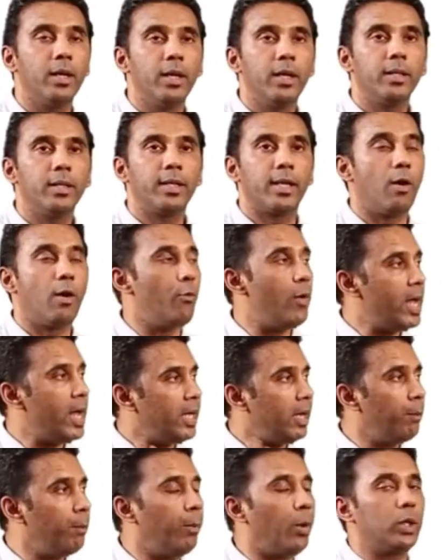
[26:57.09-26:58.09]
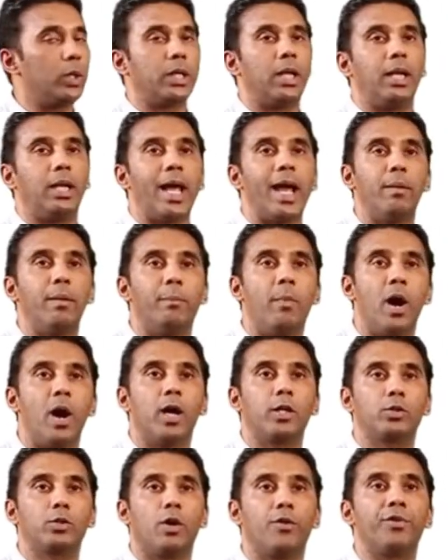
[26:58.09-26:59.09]
There are very important
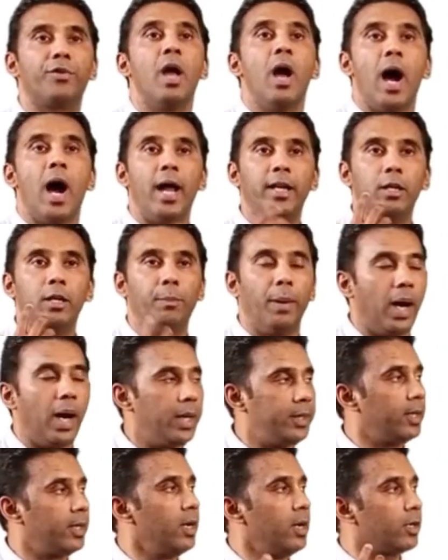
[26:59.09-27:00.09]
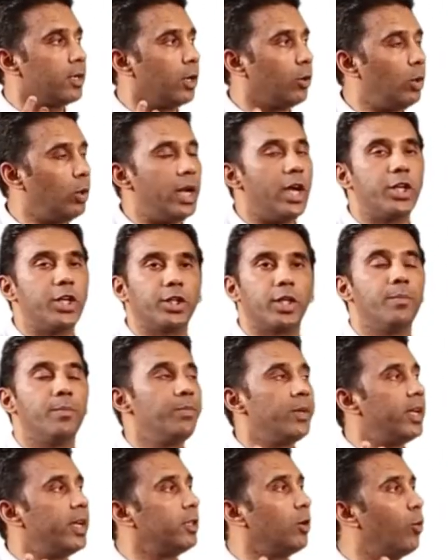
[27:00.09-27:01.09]
landmarks of antibiotic regulation
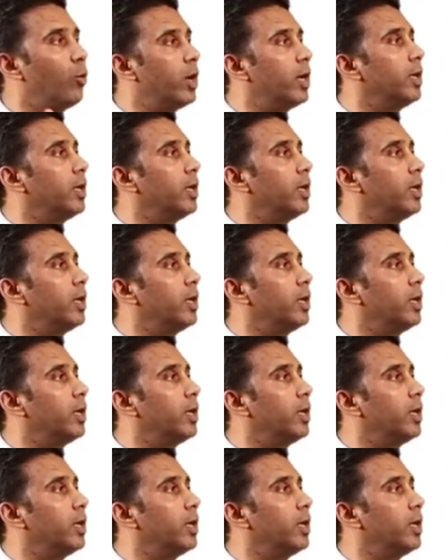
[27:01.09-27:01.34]
in the world.